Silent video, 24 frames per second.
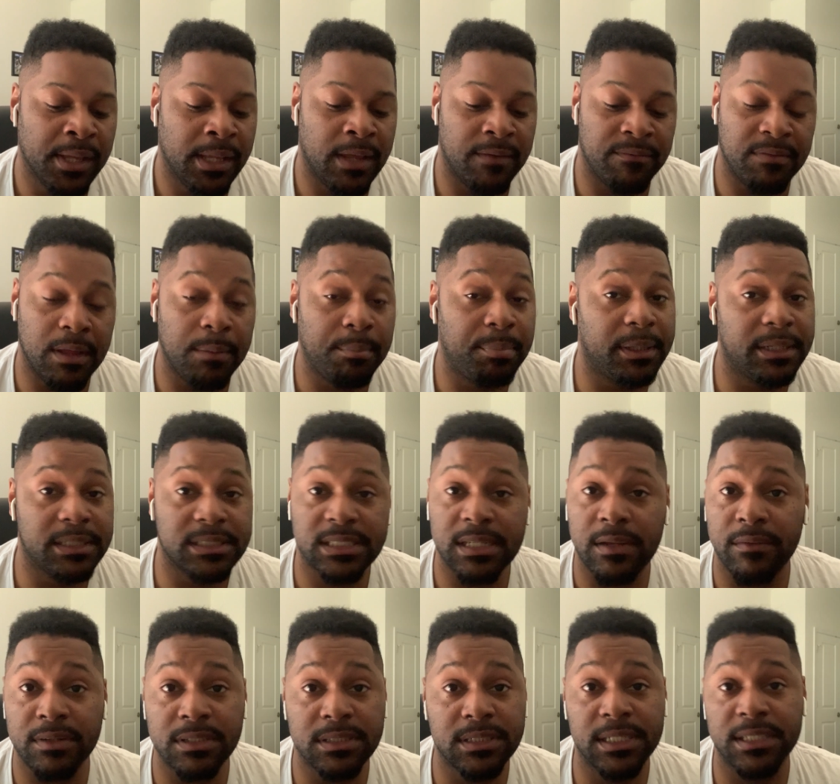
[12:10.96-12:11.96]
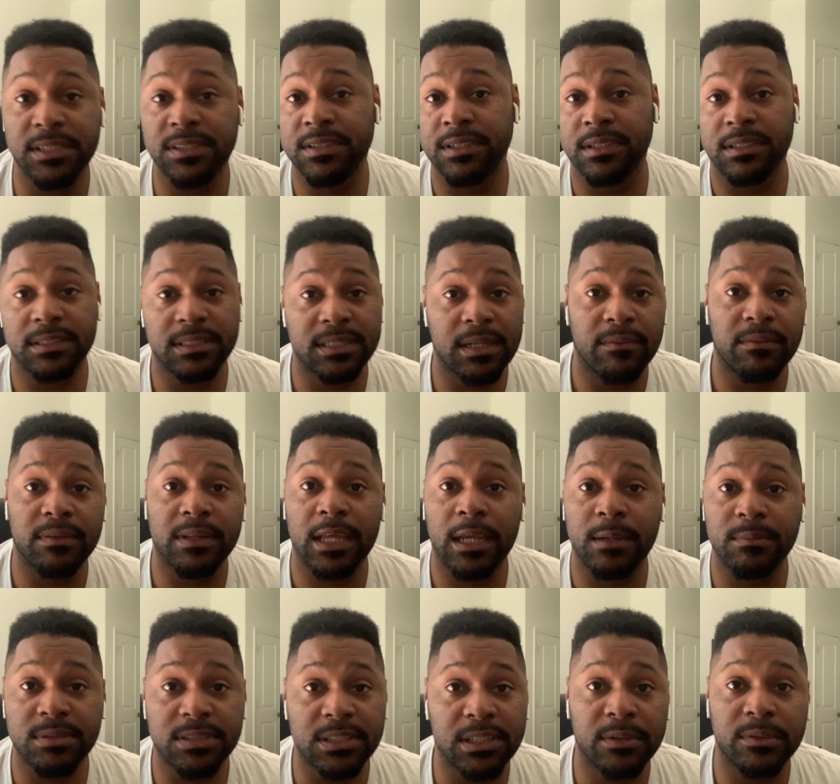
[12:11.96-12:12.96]
If they play the 76ers in a seven
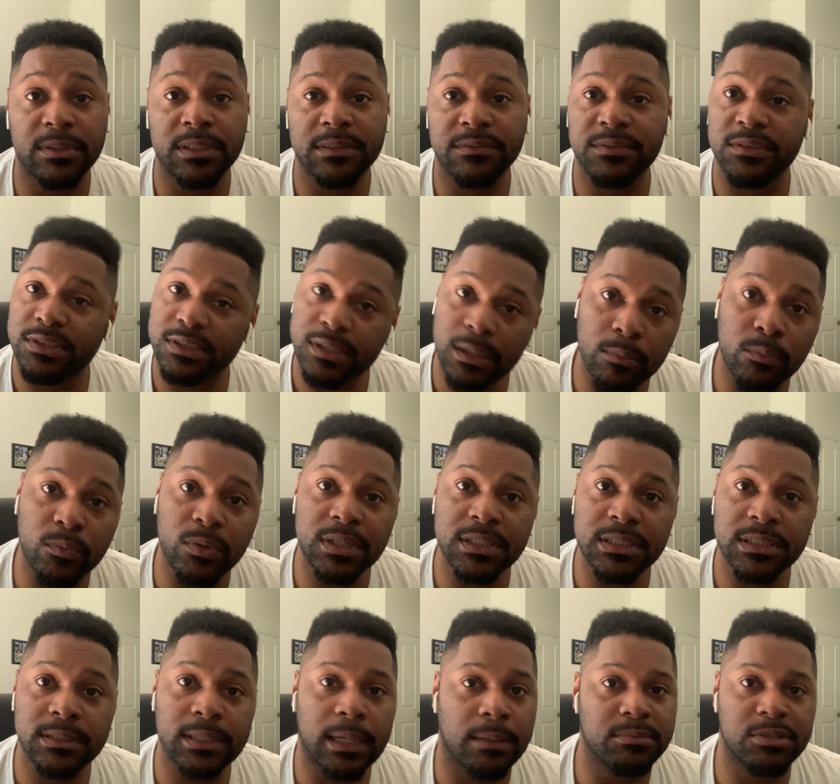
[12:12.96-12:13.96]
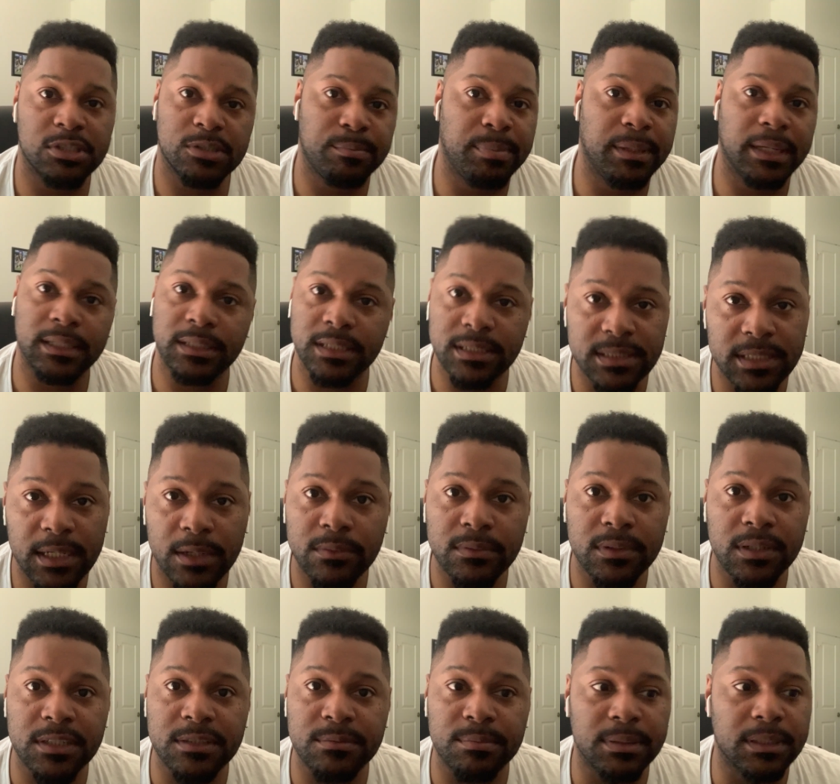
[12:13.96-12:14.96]
game series for some reason, I'm just picking the
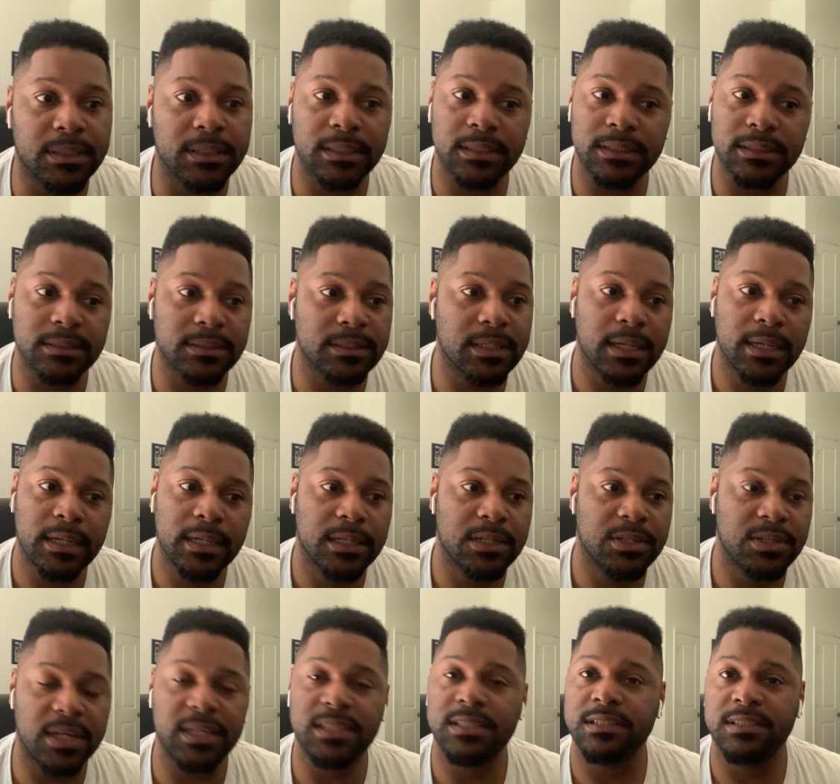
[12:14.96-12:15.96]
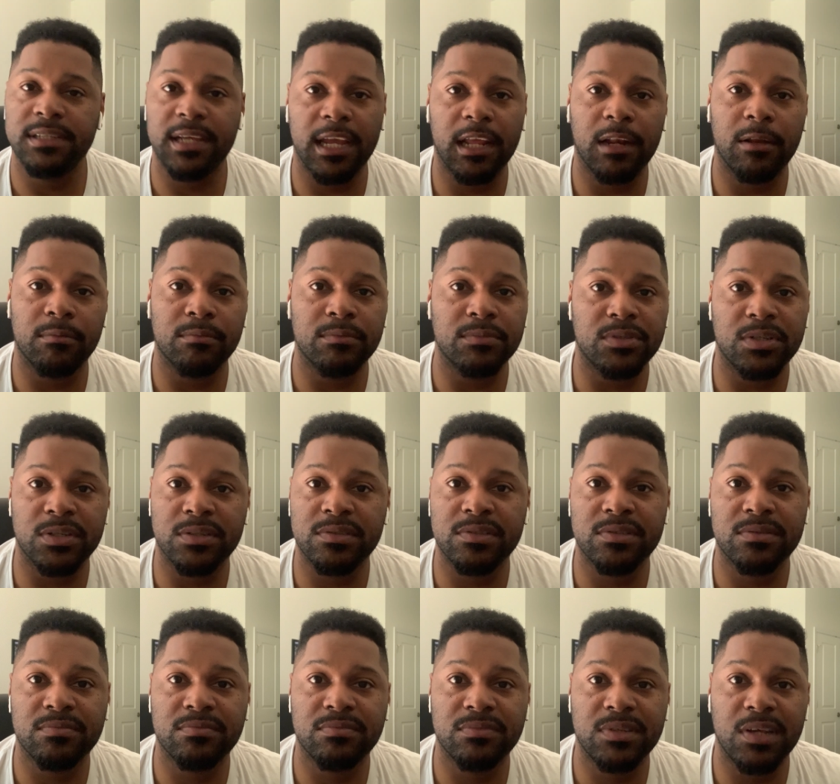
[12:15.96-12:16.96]
Celtics because Jayson Tatum
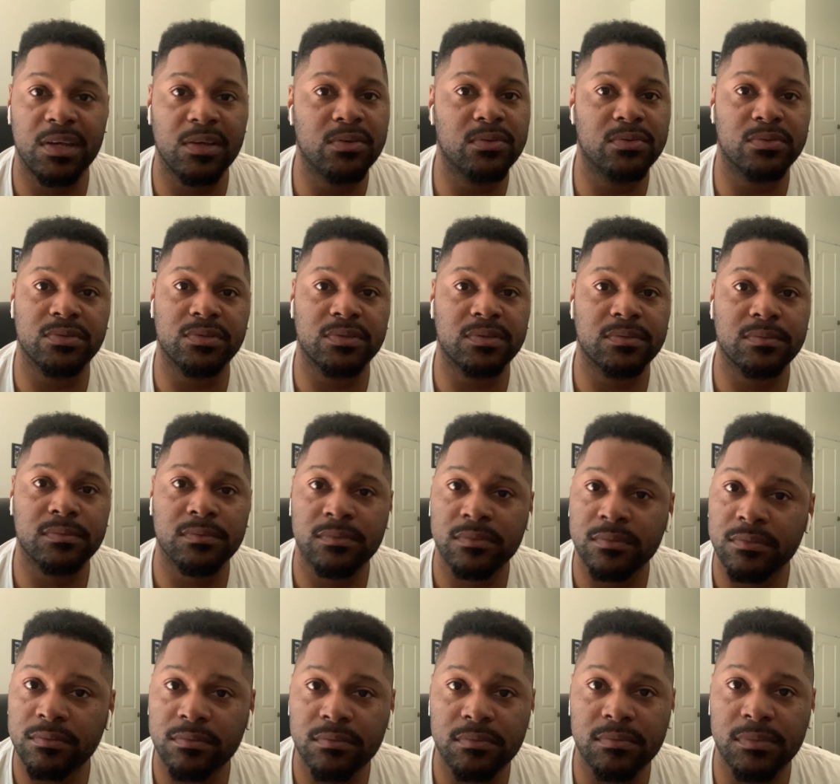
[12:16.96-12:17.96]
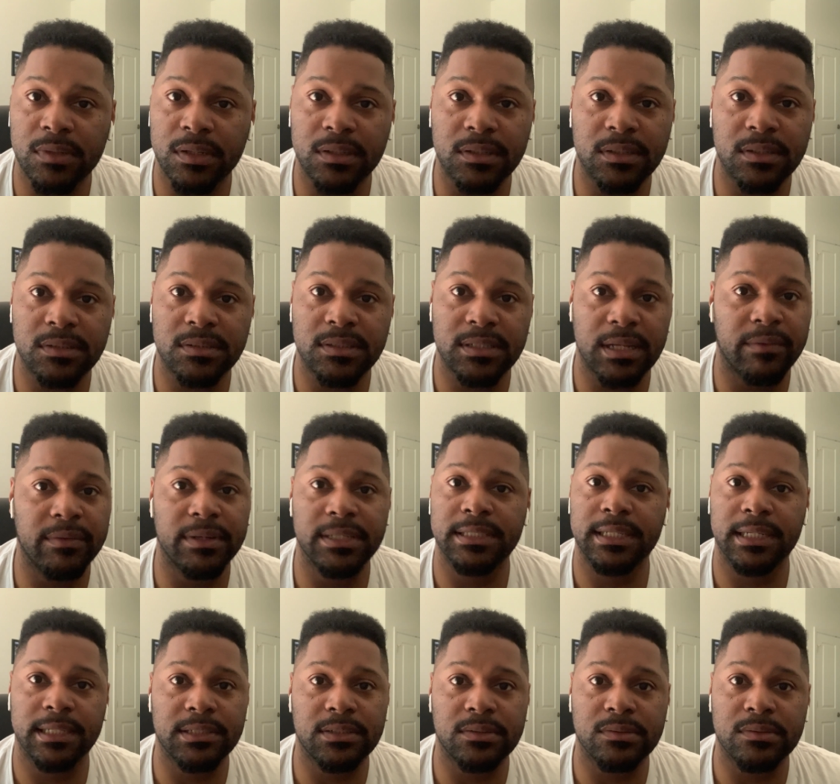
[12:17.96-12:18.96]
just kills the
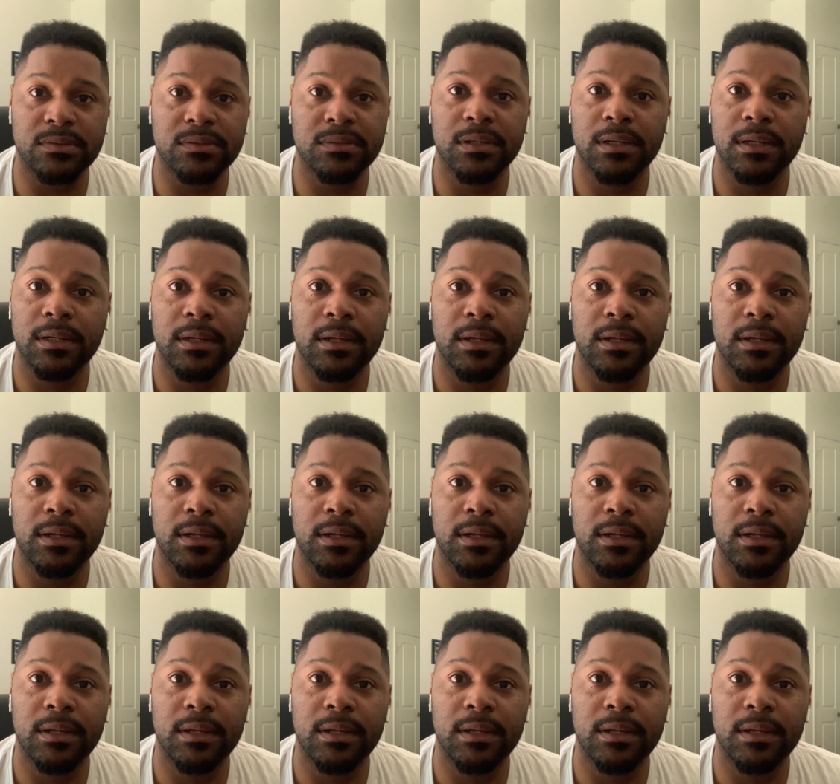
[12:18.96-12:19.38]
76ers.